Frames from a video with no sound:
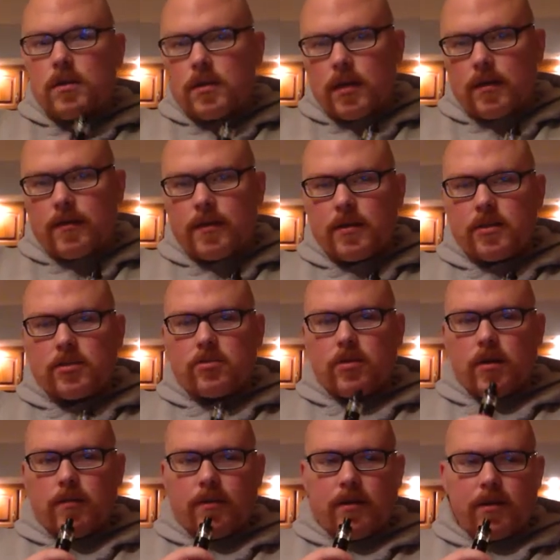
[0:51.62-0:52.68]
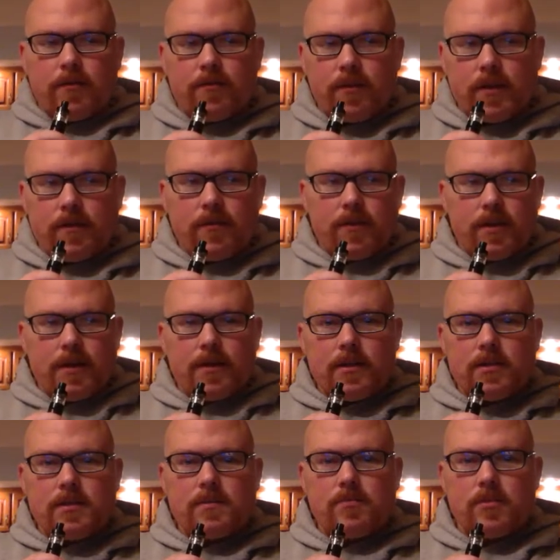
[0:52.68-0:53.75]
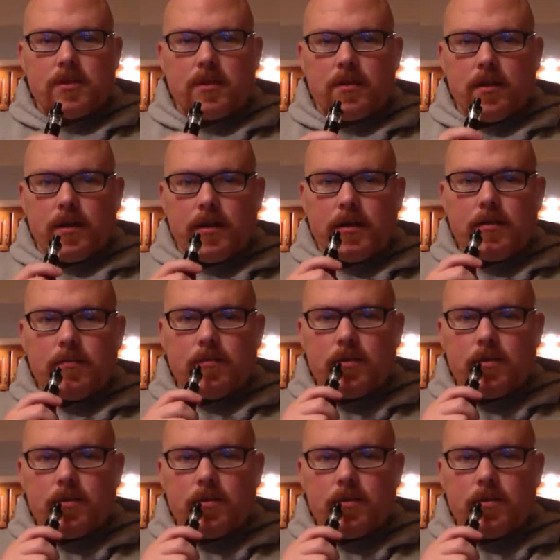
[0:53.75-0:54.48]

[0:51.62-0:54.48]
I'm getting the strawberry flavor there. It's pretty light.